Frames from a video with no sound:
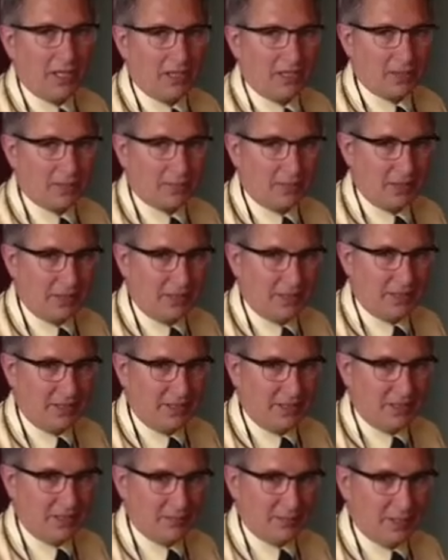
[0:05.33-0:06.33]
explain
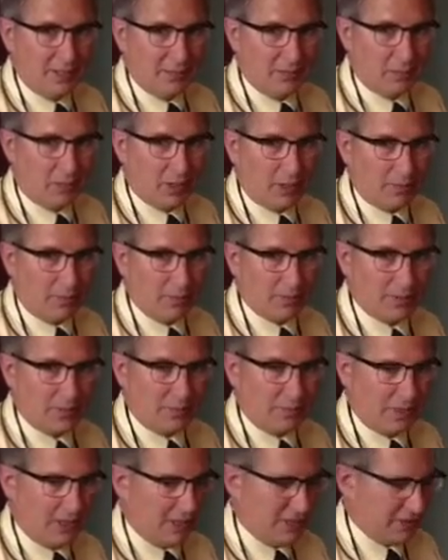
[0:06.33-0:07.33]
TMD problems to
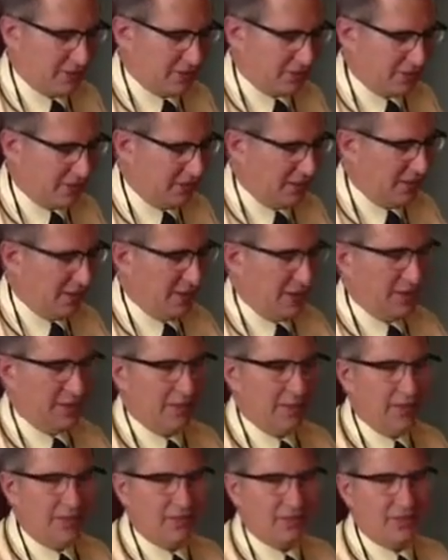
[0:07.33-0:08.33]
patients.
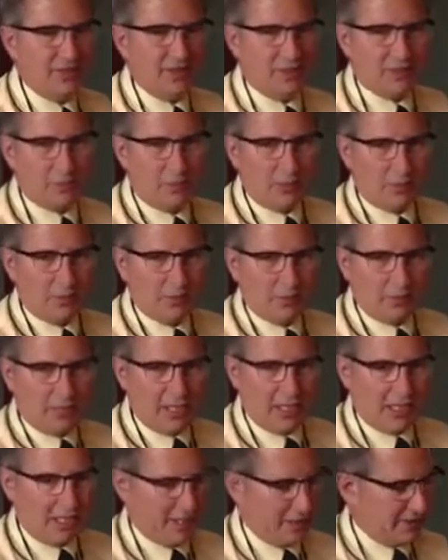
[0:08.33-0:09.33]
This is probably my
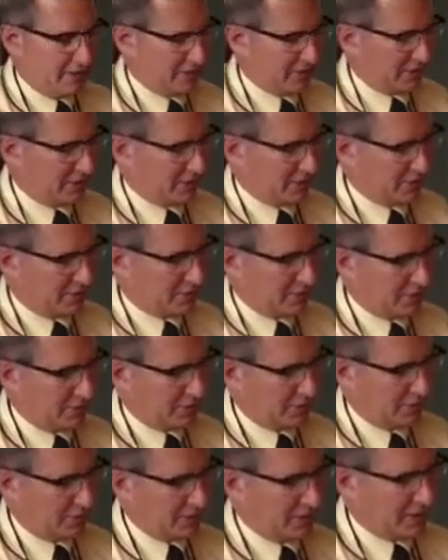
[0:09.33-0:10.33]
handiest little
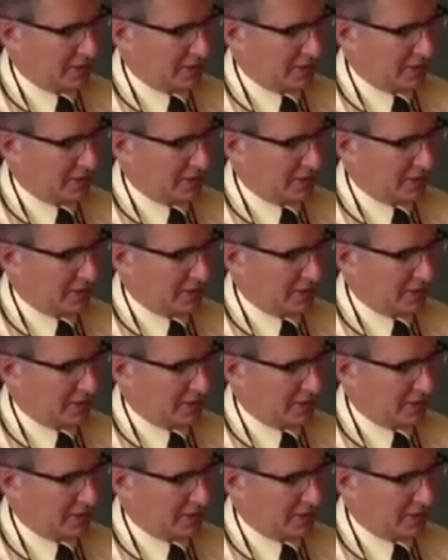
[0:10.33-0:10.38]
tool, this